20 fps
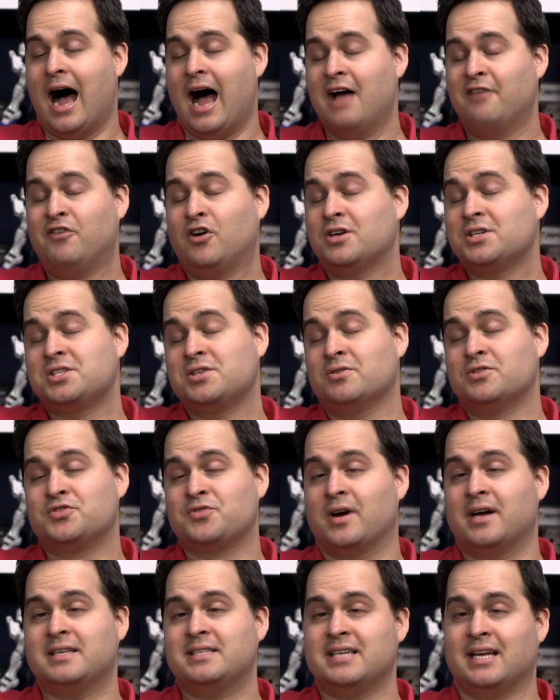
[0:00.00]
I've also
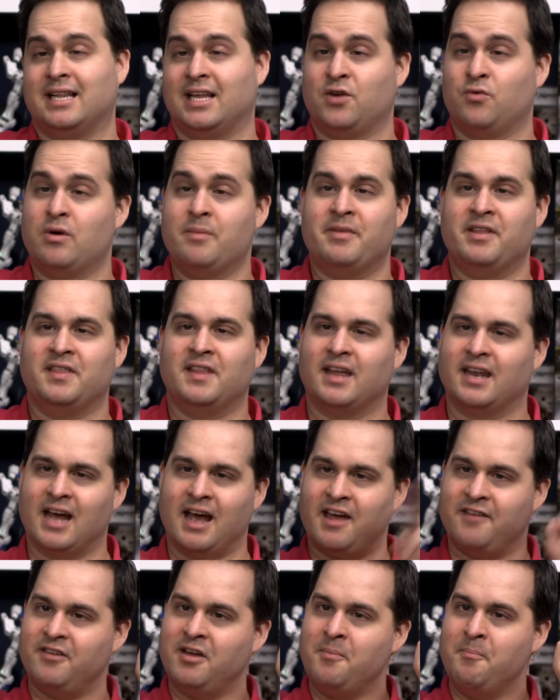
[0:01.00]
tried telling women that
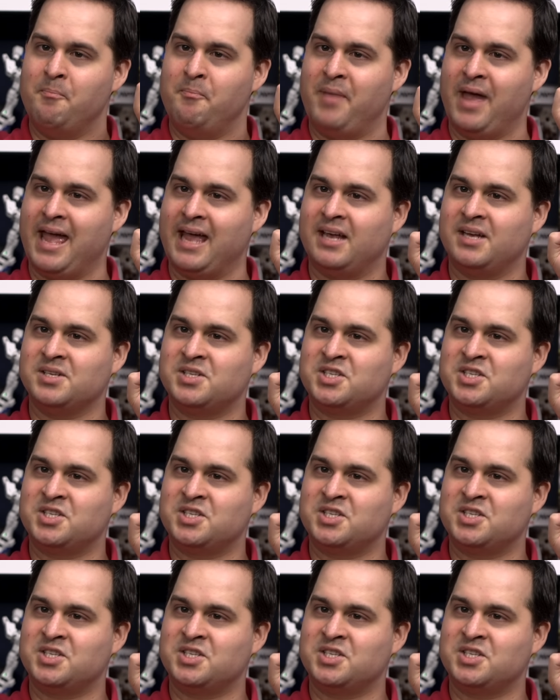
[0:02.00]
I bake